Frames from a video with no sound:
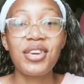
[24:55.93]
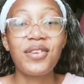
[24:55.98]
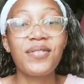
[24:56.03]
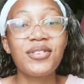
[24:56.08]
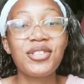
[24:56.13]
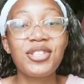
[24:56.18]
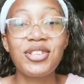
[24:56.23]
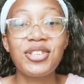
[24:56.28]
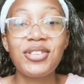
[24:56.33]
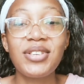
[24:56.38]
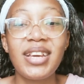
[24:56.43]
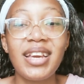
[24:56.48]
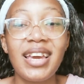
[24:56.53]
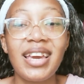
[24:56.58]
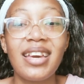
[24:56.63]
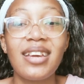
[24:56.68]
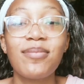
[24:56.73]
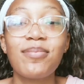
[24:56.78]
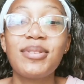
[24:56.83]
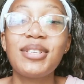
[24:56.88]
you for tuning
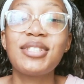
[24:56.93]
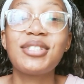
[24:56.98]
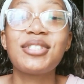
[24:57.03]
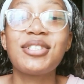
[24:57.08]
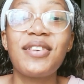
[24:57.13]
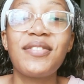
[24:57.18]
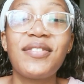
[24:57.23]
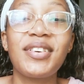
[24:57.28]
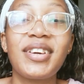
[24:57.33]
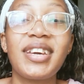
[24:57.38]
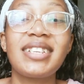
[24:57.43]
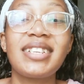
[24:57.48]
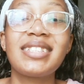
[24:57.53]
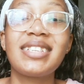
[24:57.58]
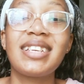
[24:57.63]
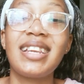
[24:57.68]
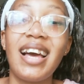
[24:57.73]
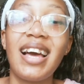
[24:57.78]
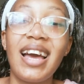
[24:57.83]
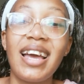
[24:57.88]
in. Please do not forget
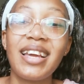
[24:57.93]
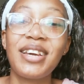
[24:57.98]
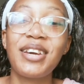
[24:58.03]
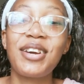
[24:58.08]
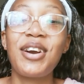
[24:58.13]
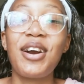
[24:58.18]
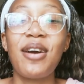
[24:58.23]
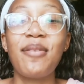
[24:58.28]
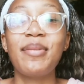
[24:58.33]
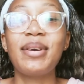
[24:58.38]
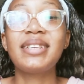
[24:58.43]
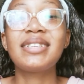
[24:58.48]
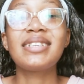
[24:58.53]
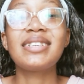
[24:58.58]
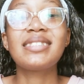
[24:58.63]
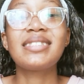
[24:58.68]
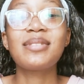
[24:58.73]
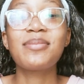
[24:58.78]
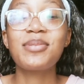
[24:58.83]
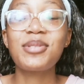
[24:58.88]
to like, comment,
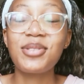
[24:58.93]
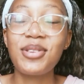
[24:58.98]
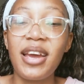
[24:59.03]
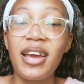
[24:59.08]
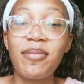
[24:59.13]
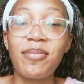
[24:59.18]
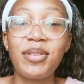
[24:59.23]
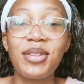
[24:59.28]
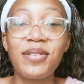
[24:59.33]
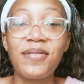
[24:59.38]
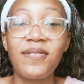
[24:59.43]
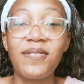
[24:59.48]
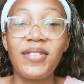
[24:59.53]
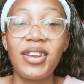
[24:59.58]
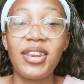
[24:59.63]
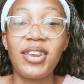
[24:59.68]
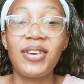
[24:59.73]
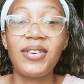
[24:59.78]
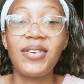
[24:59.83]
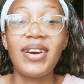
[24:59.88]
and subscribe on the
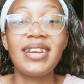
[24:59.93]
video.